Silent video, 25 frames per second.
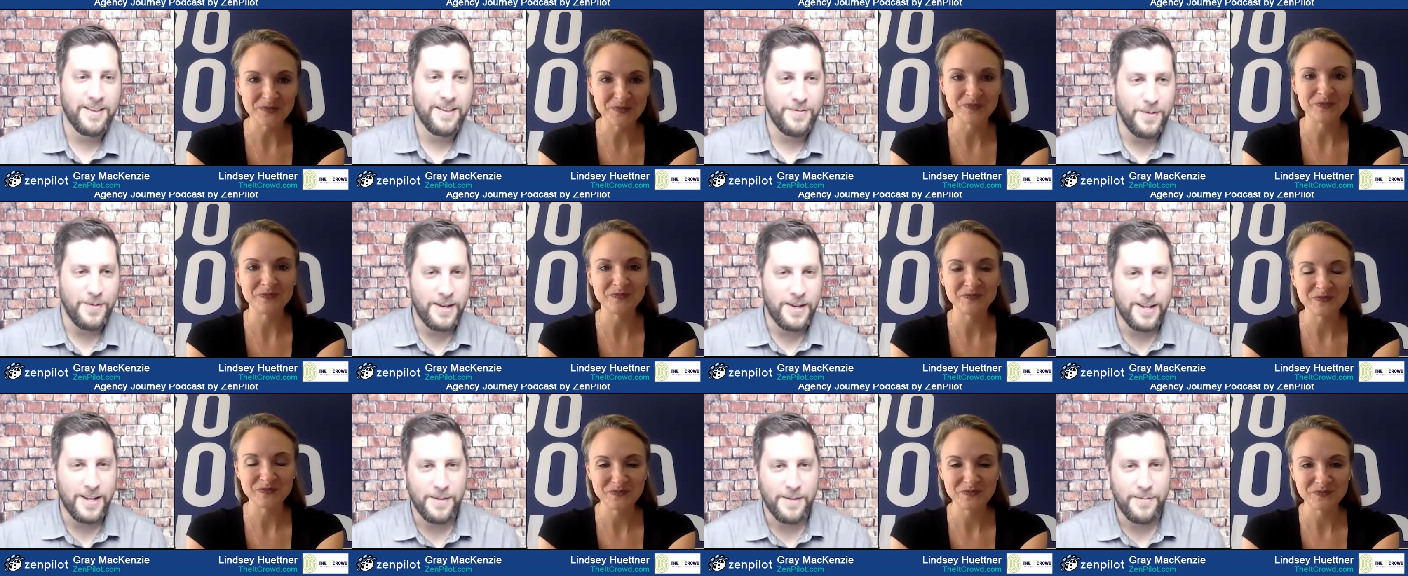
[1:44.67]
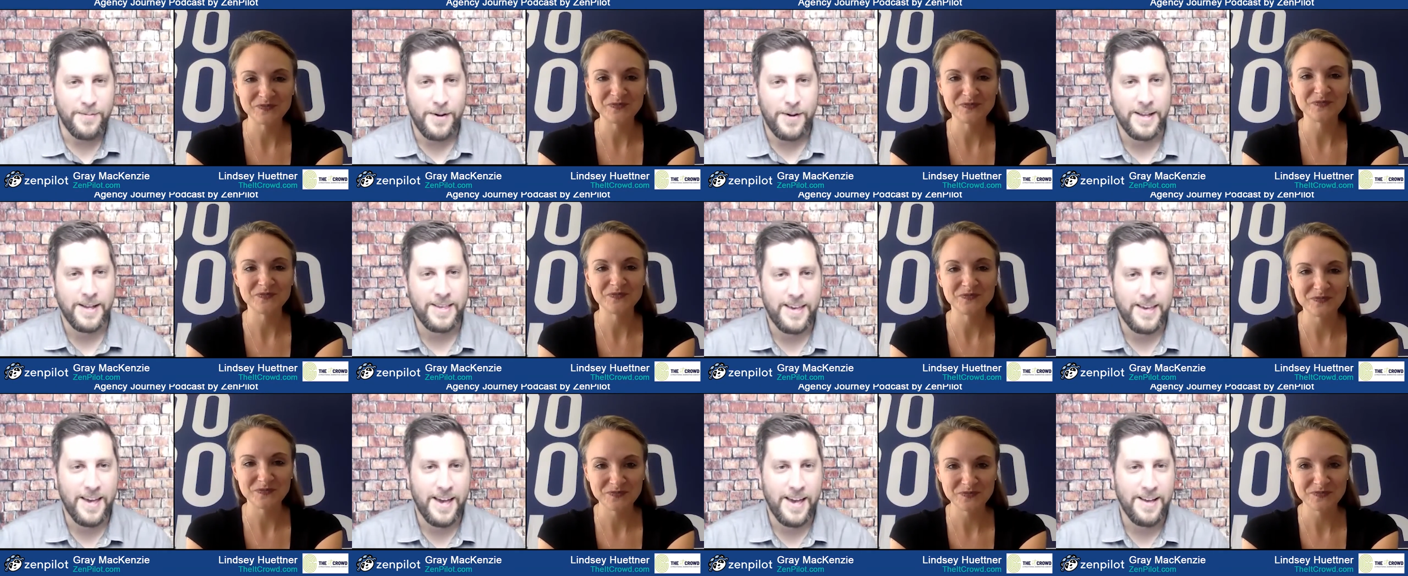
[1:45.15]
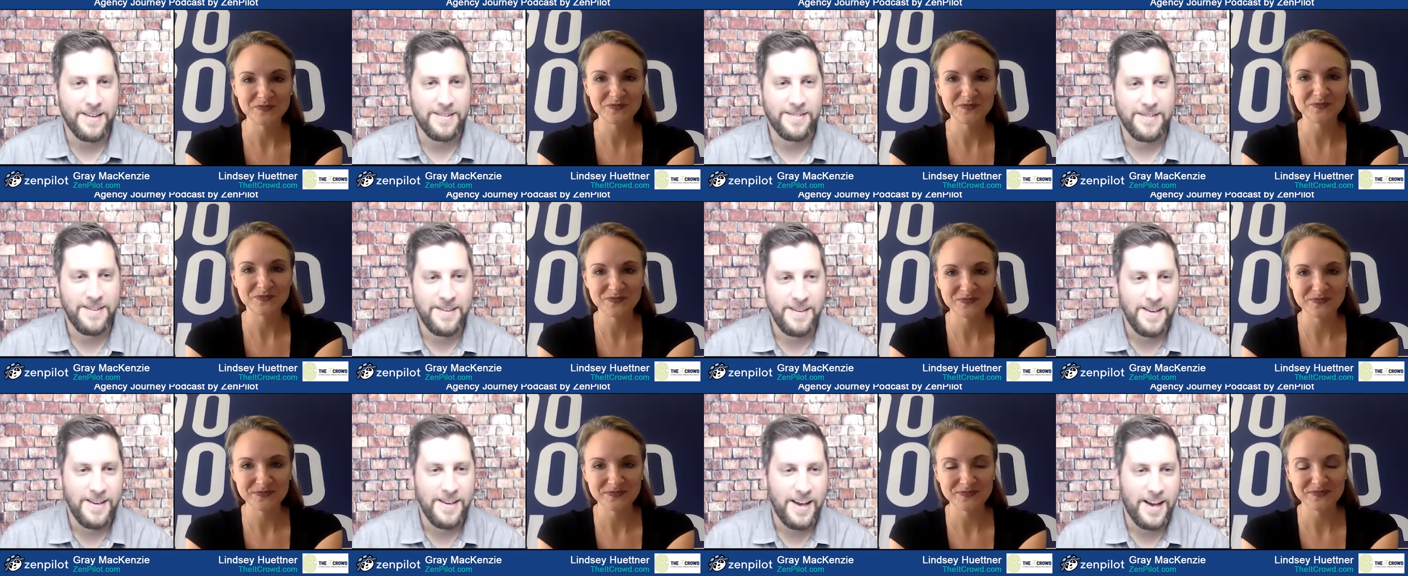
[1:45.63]
Speaker 1: This week on the
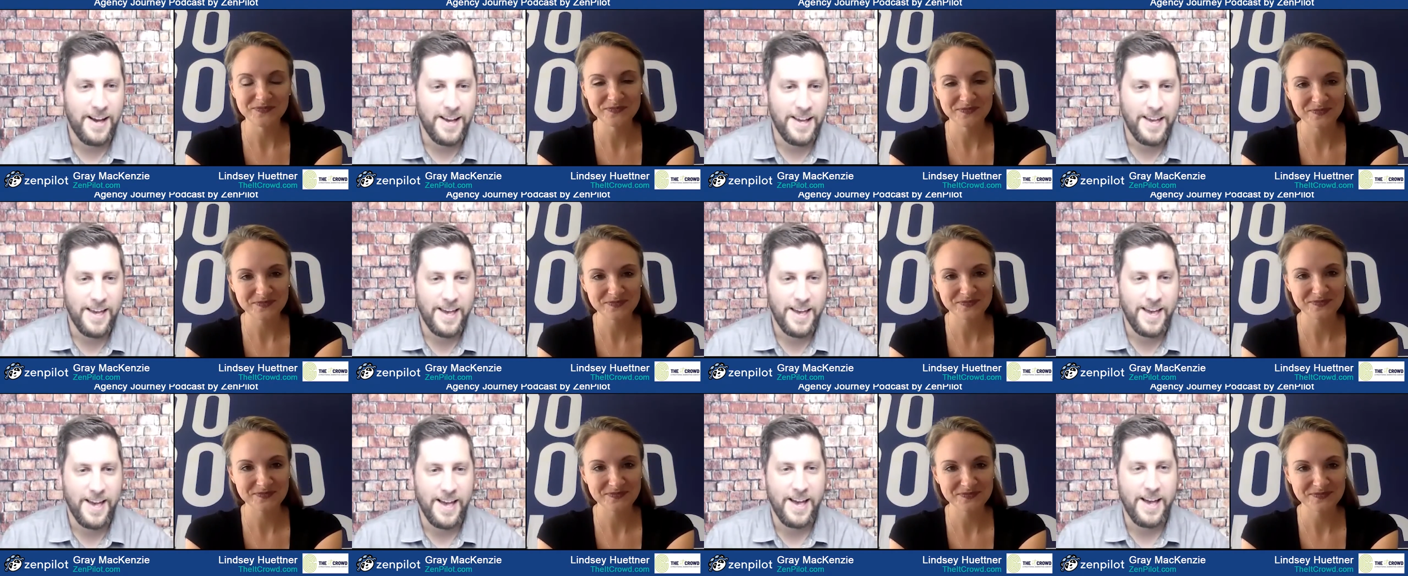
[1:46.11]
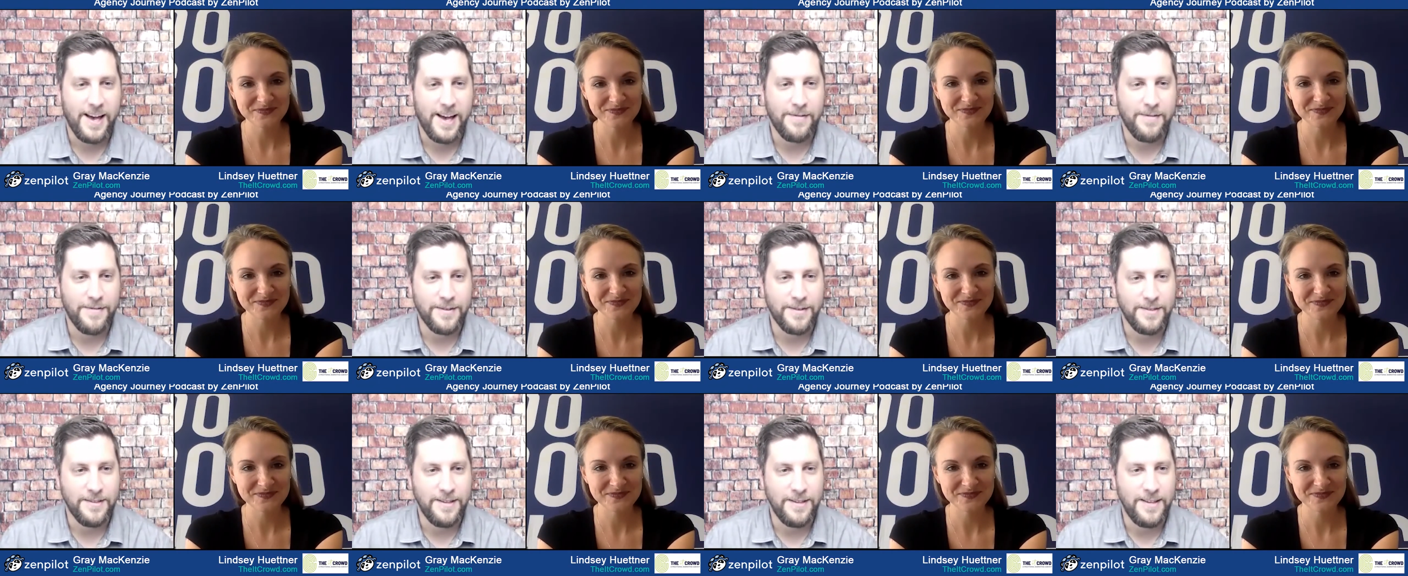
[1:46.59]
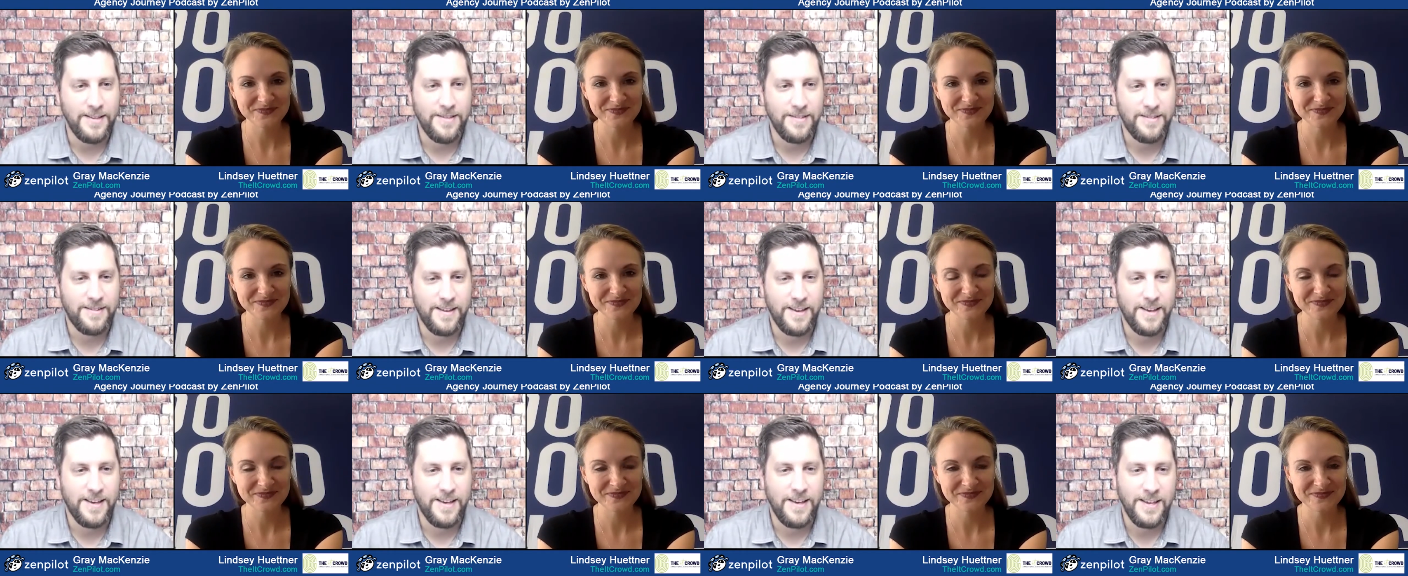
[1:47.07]
podcast, I have
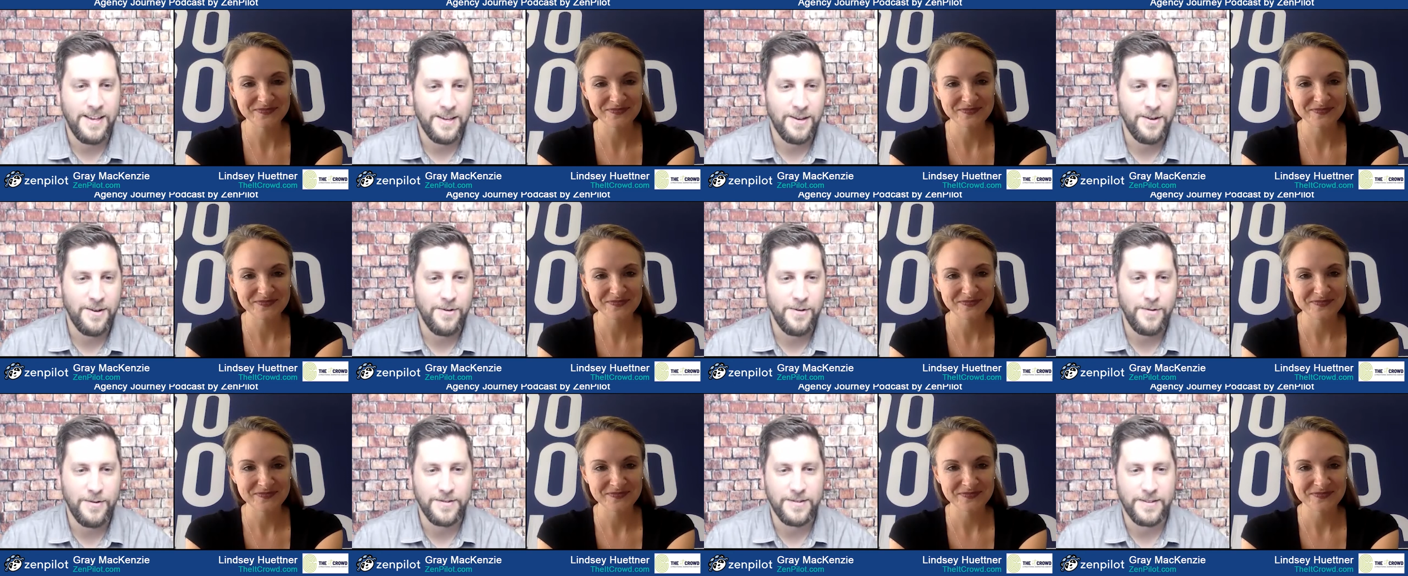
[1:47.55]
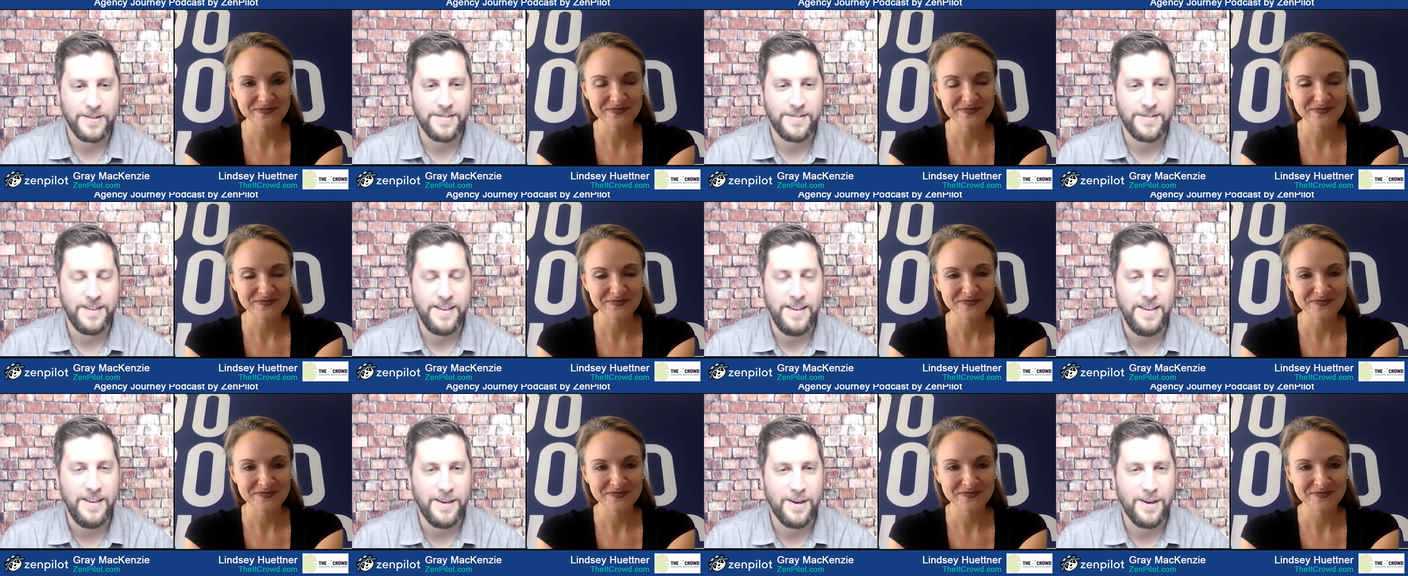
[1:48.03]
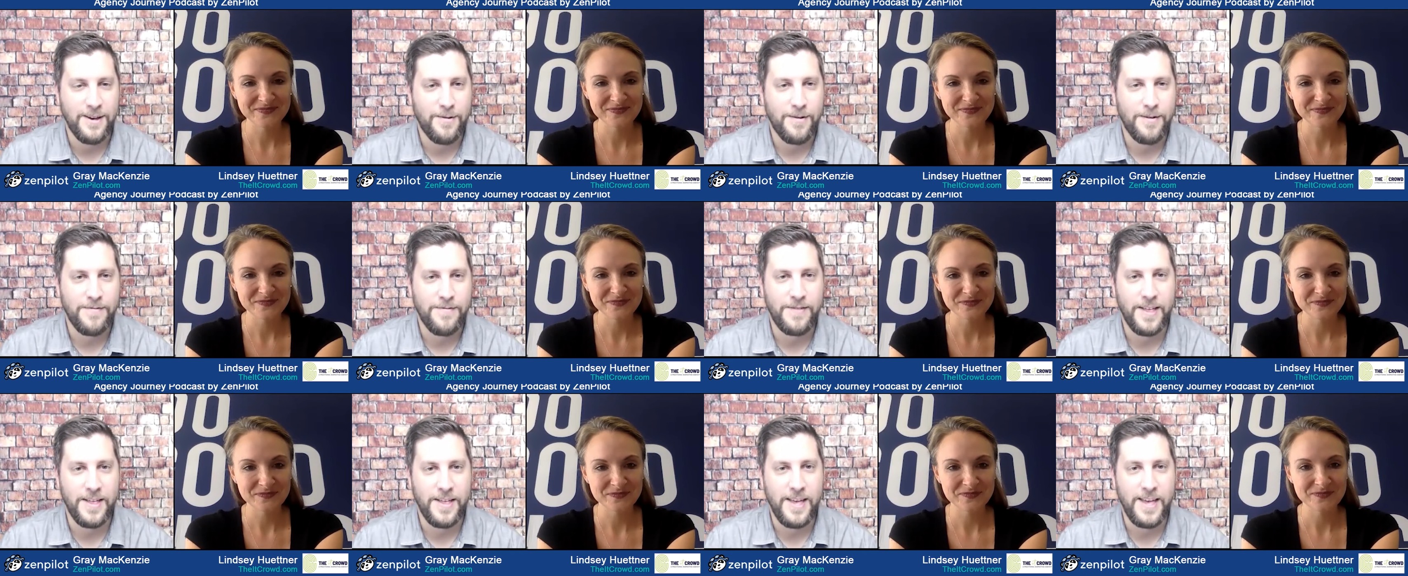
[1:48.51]
Lindsay, who is the
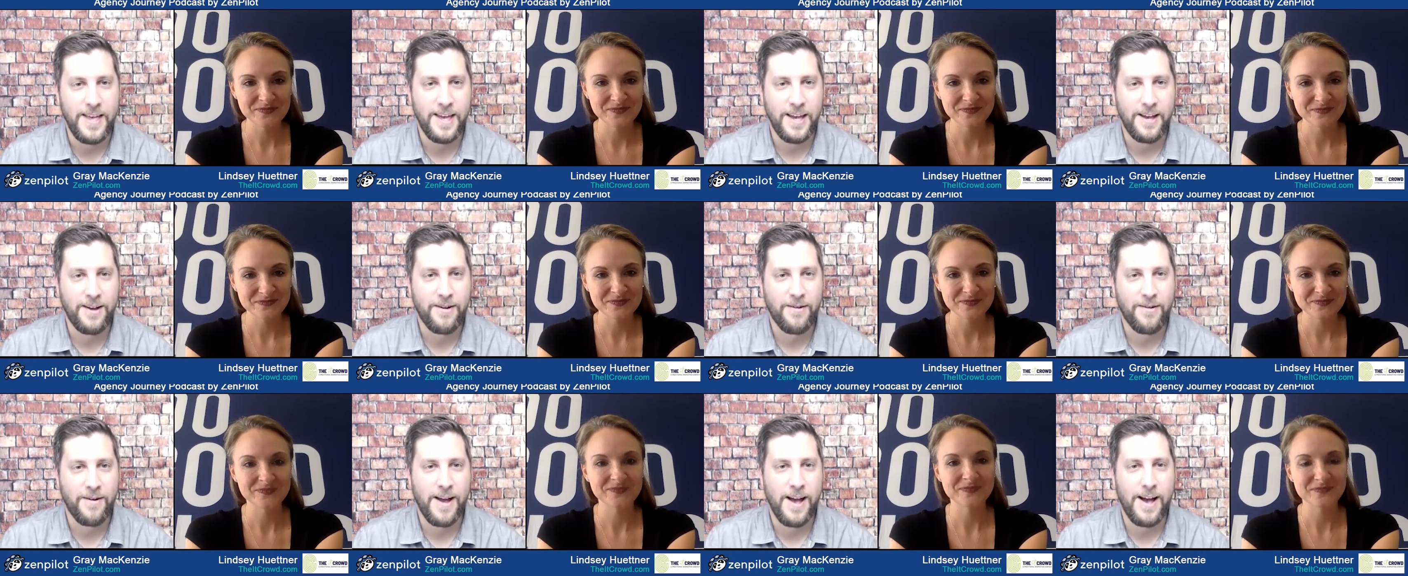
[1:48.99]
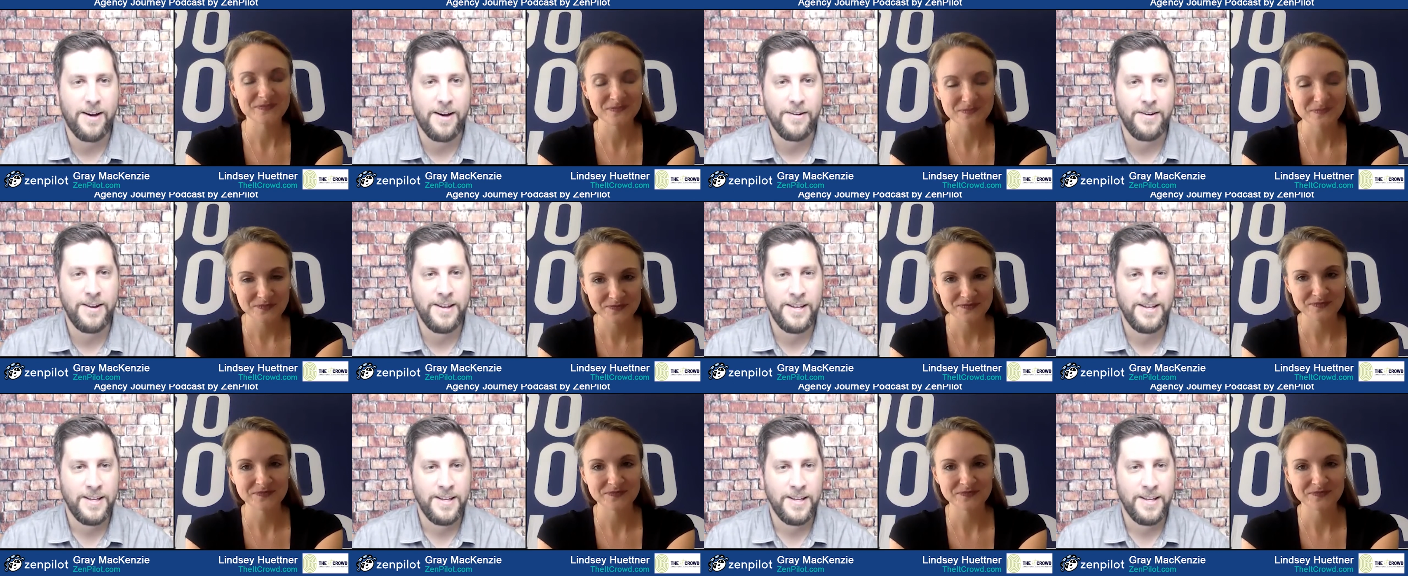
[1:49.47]
CEO of The IT Crowd.